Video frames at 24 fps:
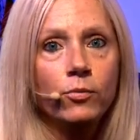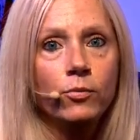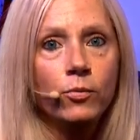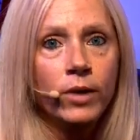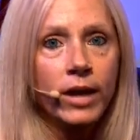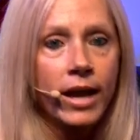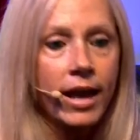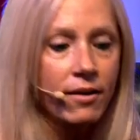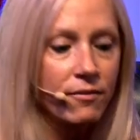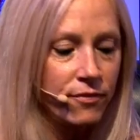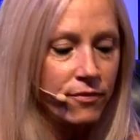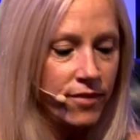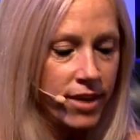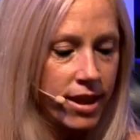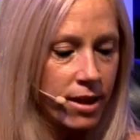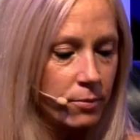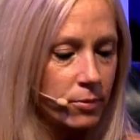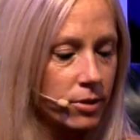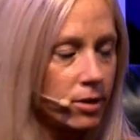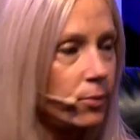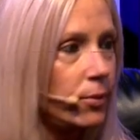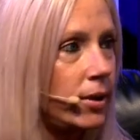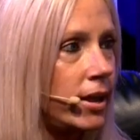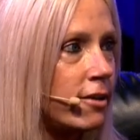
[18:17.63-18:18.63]
We have
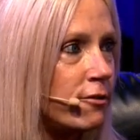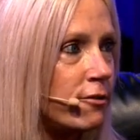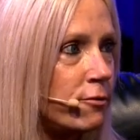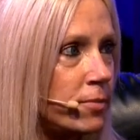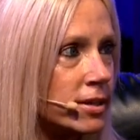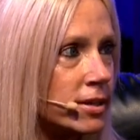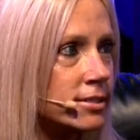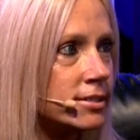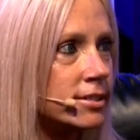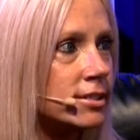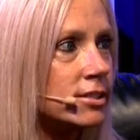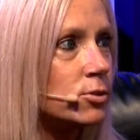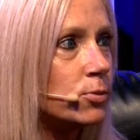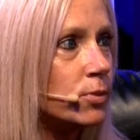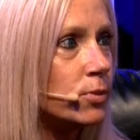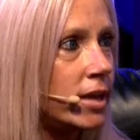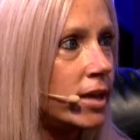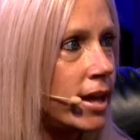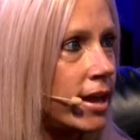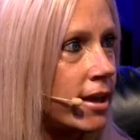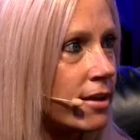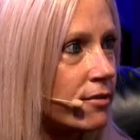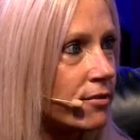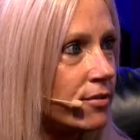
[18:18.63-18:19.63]
family, we have business, we
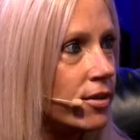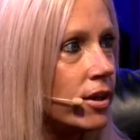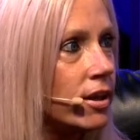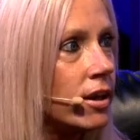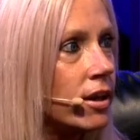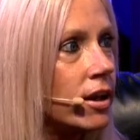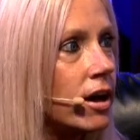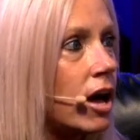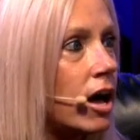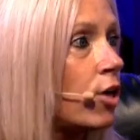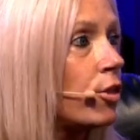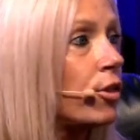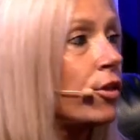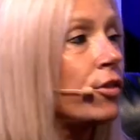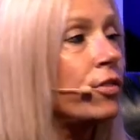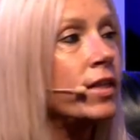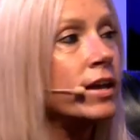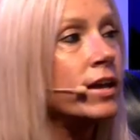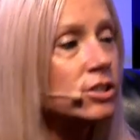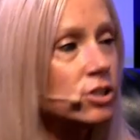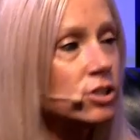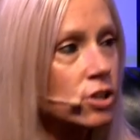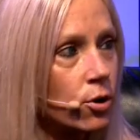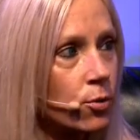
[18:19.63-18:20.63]
have other
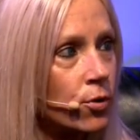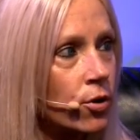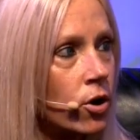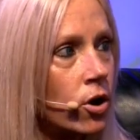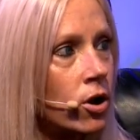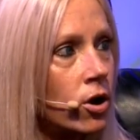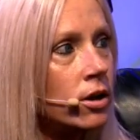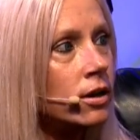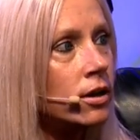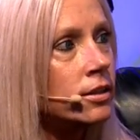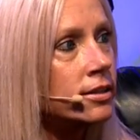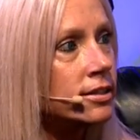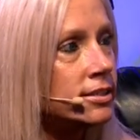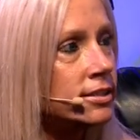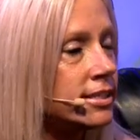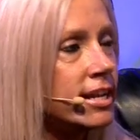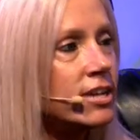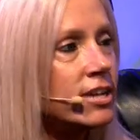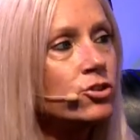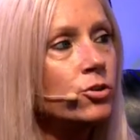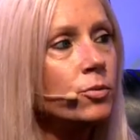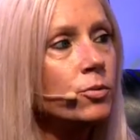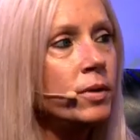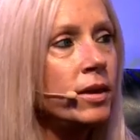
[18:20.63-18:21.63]
things going on, and the
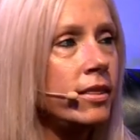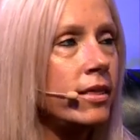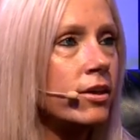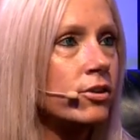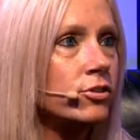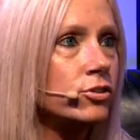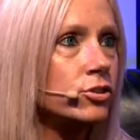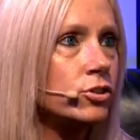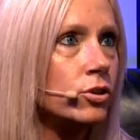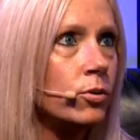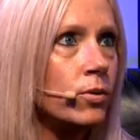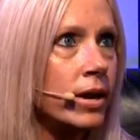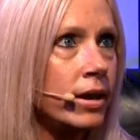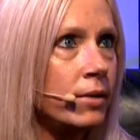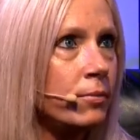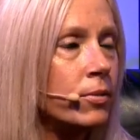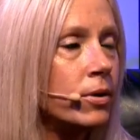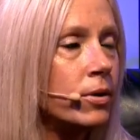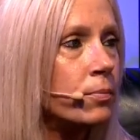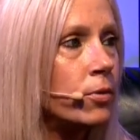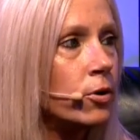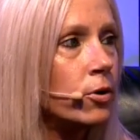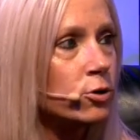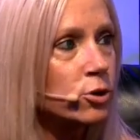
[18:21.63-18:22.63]
stage will be there. So I
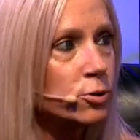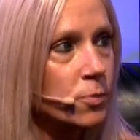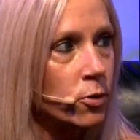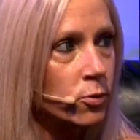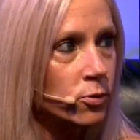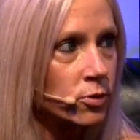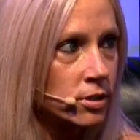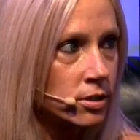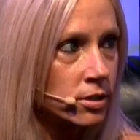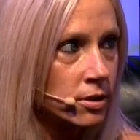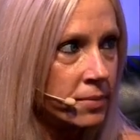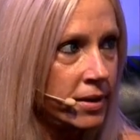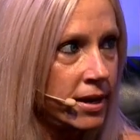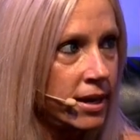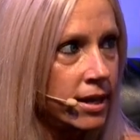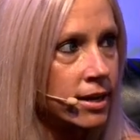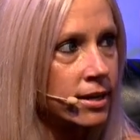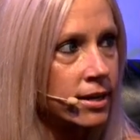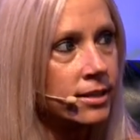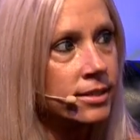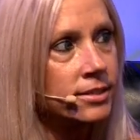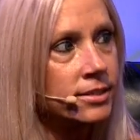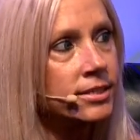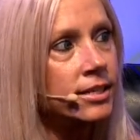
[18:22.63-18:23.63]
postponed
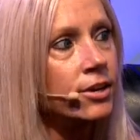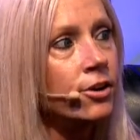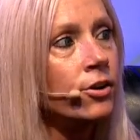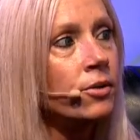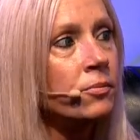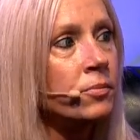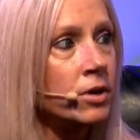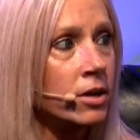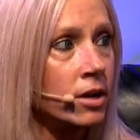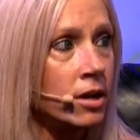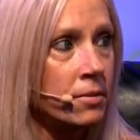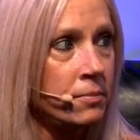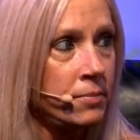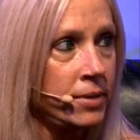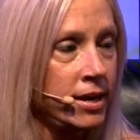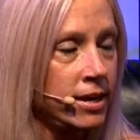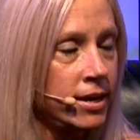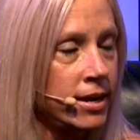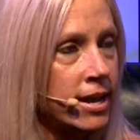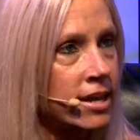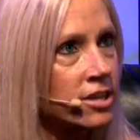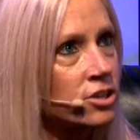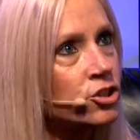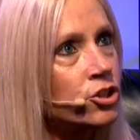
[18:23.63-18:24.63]
competing this year. I'm going to compete
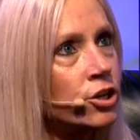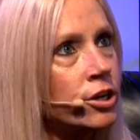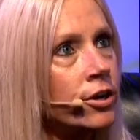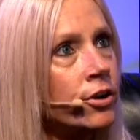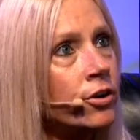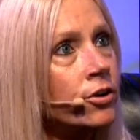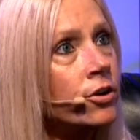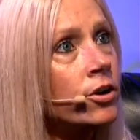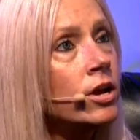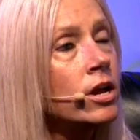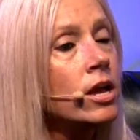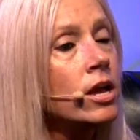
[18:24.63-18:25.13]
next year,